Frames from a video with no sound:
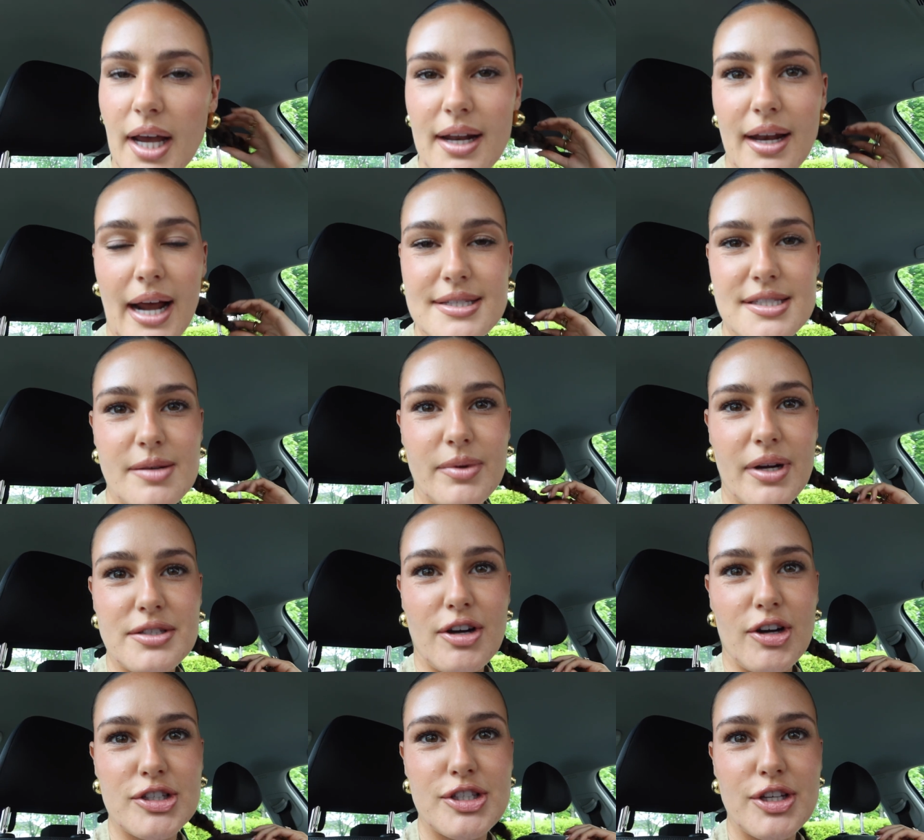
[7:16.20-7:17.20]
last time when I
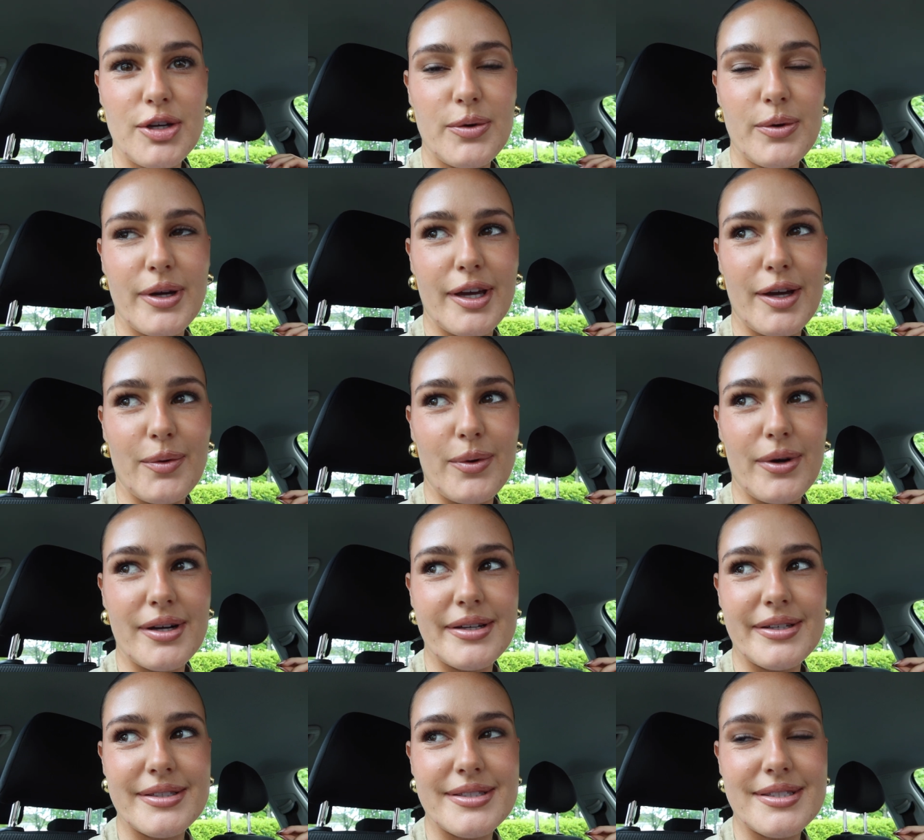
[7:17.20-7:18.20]
talked to you, it
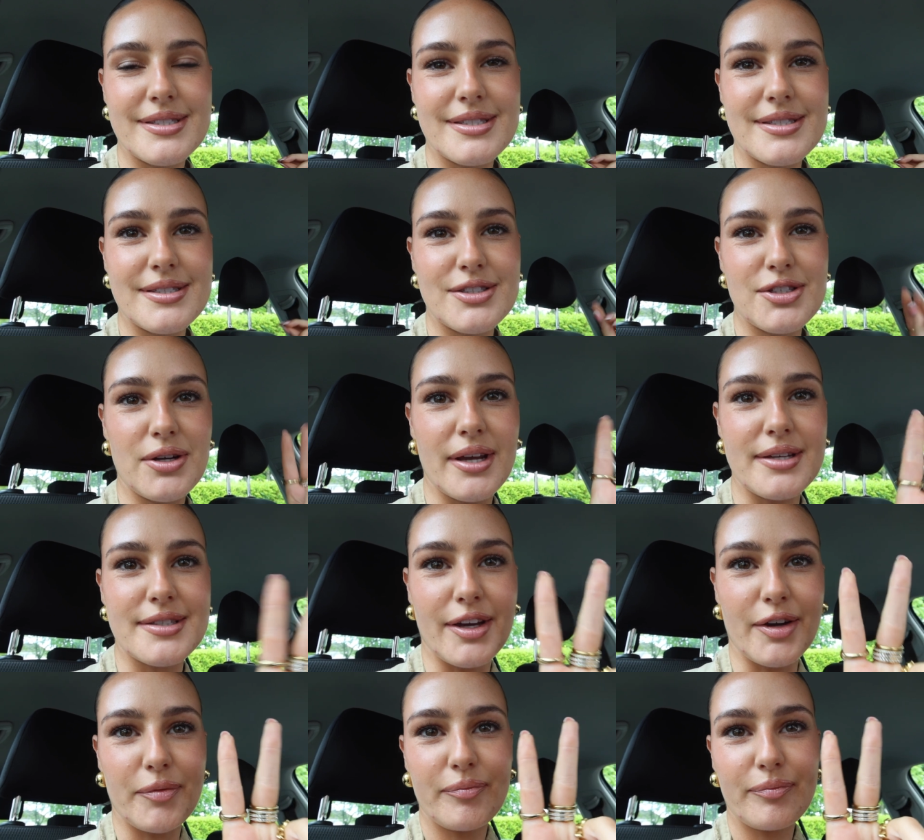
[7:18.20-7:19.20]
was two days
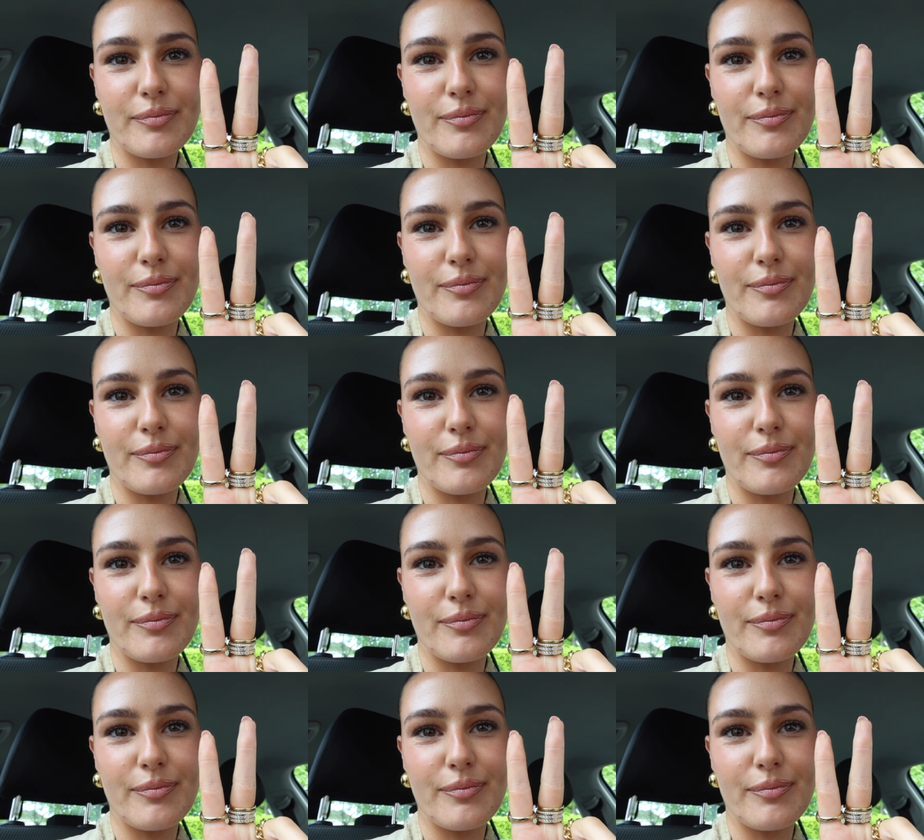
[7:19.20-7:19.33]
ago